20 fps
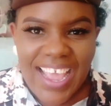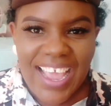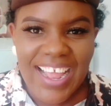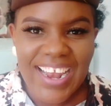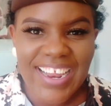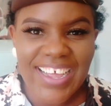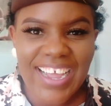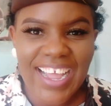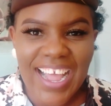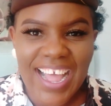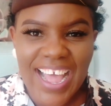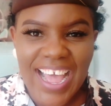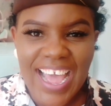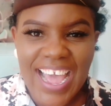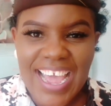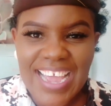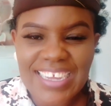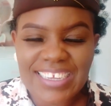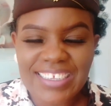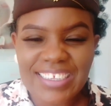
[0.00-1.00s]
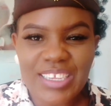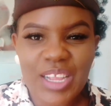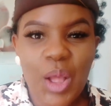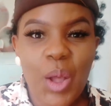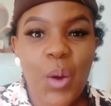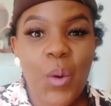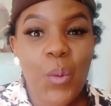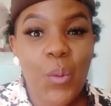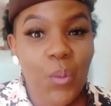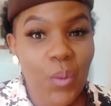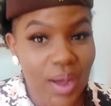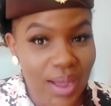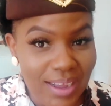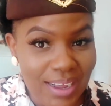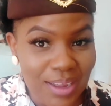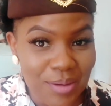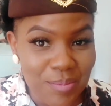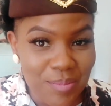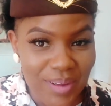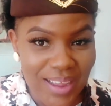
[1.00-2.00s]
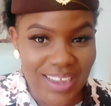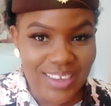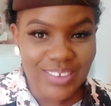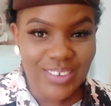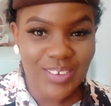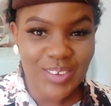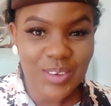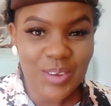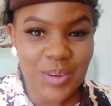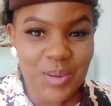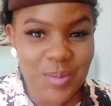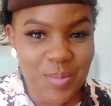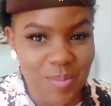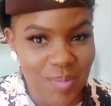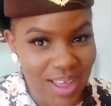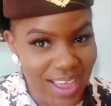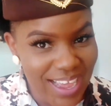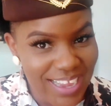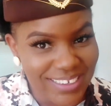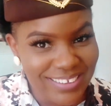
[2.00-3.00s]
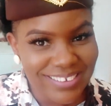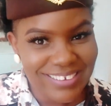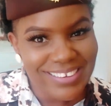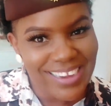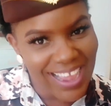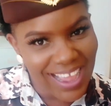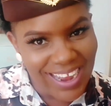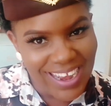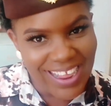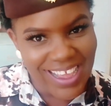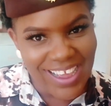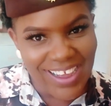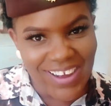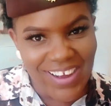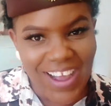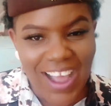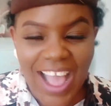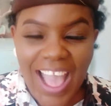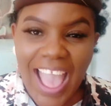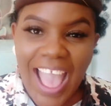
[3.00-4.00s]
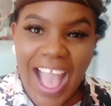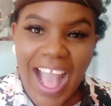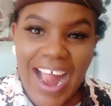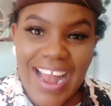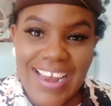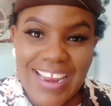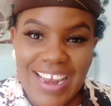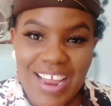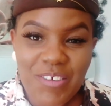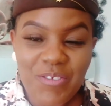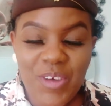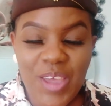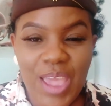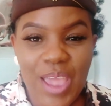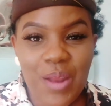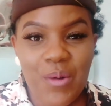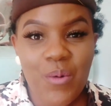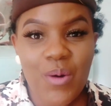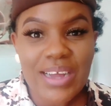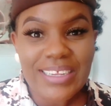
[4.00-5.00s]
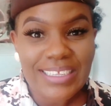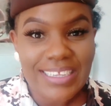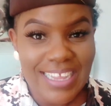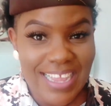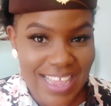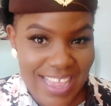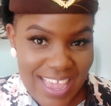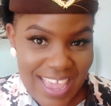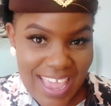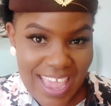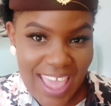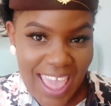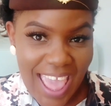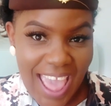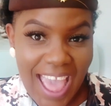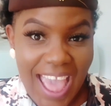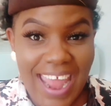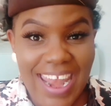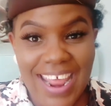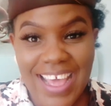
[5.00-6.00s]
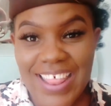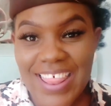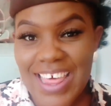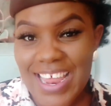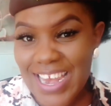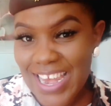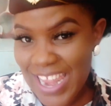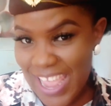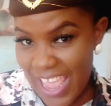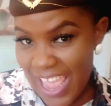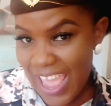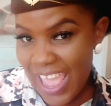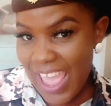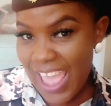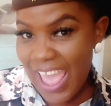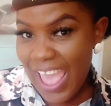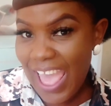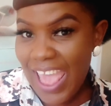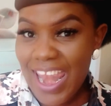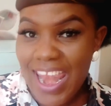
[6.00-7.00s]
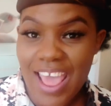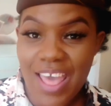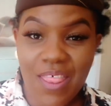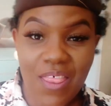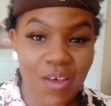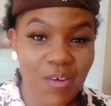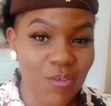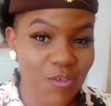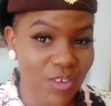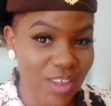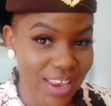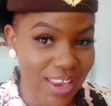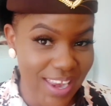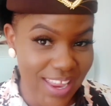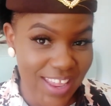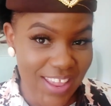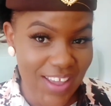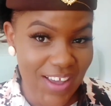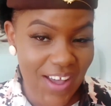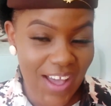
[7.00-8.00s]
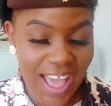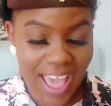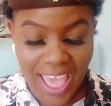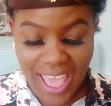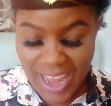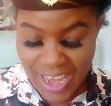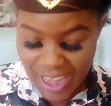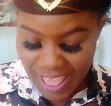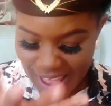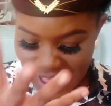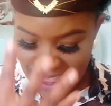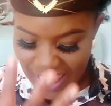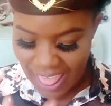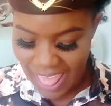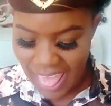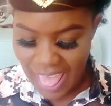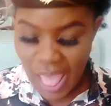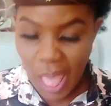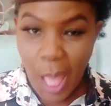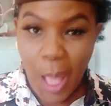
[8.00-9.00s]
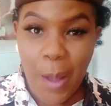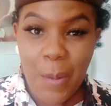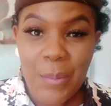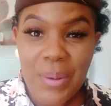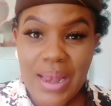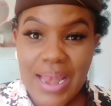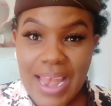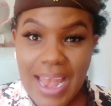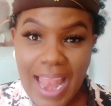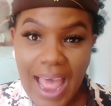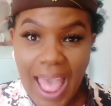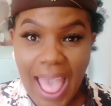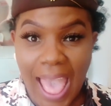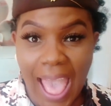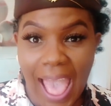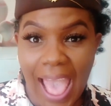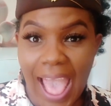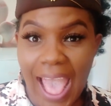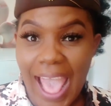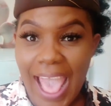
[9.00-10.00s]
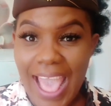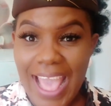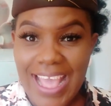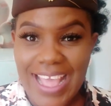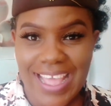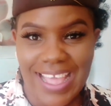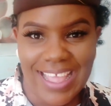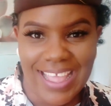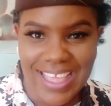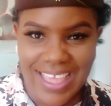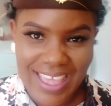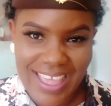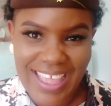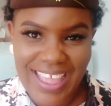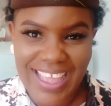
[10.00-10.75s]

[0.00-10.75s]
Hello guys, welcome back to my channel. Alinafe Edward here. Another day, another video, another plug.